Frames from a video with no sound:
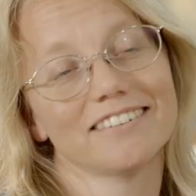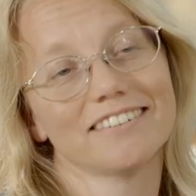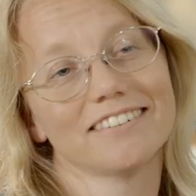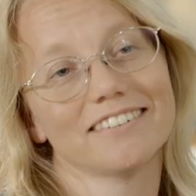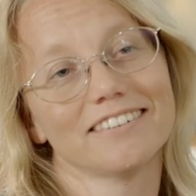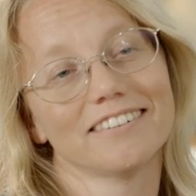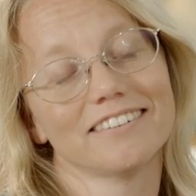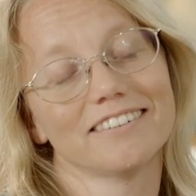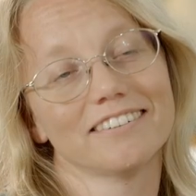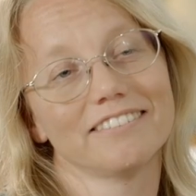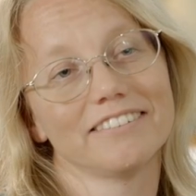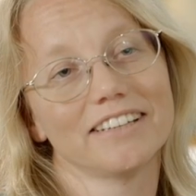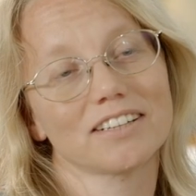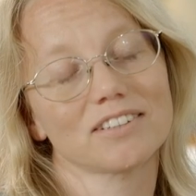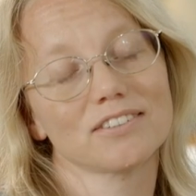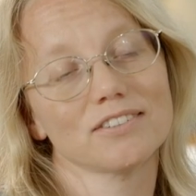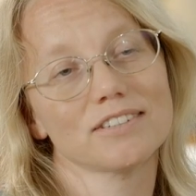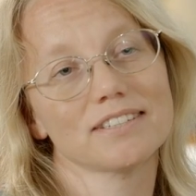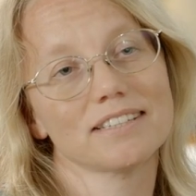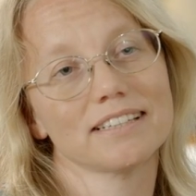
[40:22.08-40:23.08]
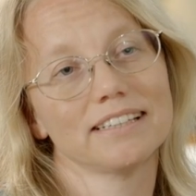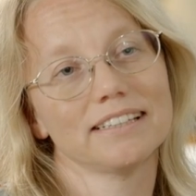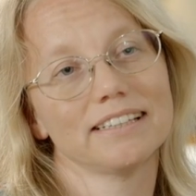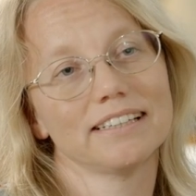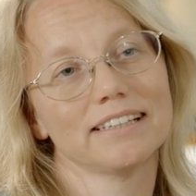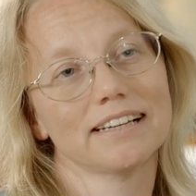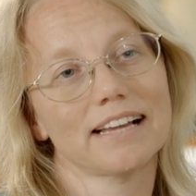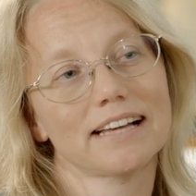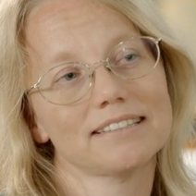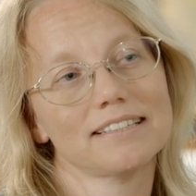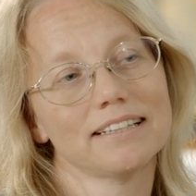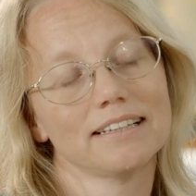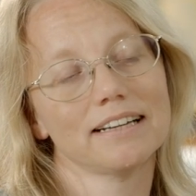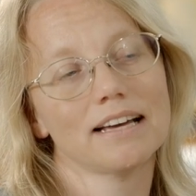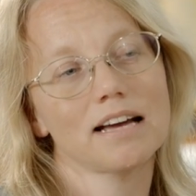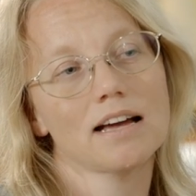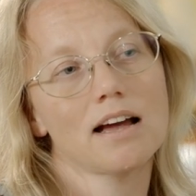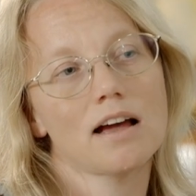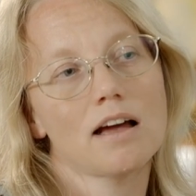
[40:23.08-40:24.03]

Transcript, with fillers: or, or, virtus in, in Latin.